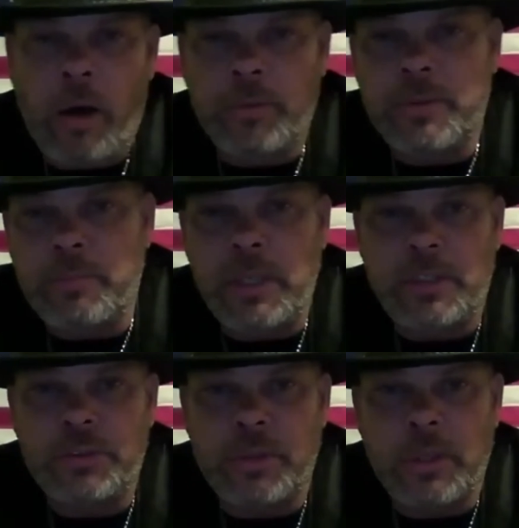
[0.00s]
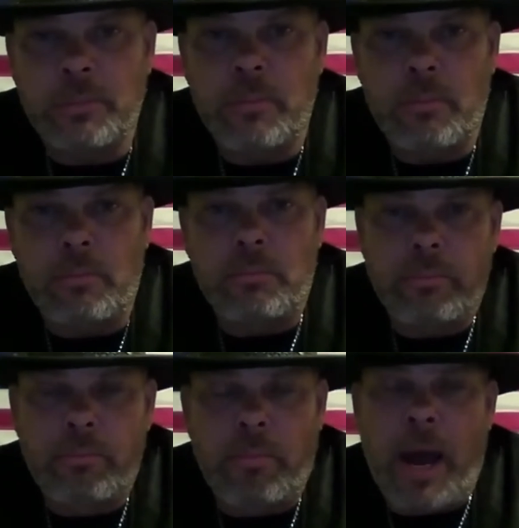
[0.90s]
that helps me trim
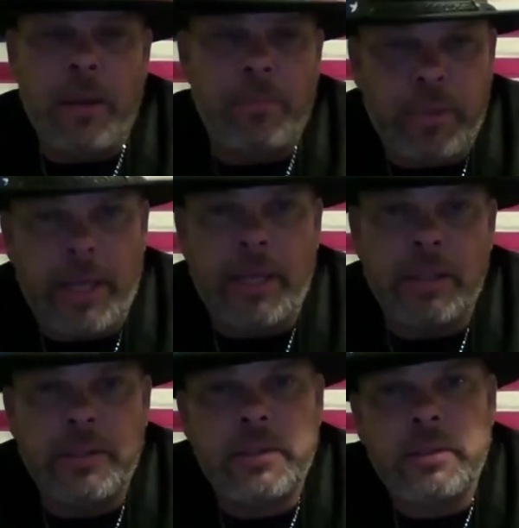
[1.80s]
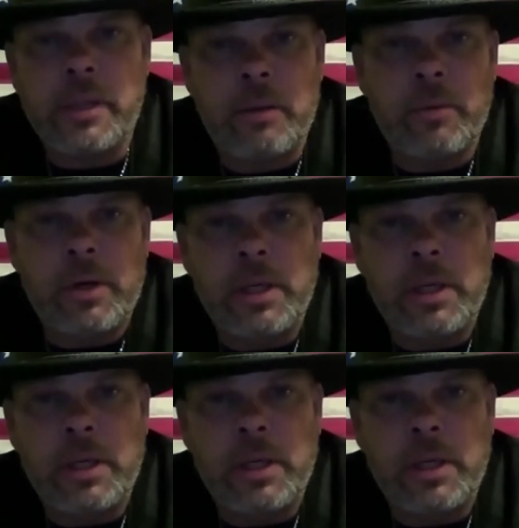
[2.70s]
my plants that I'm gonna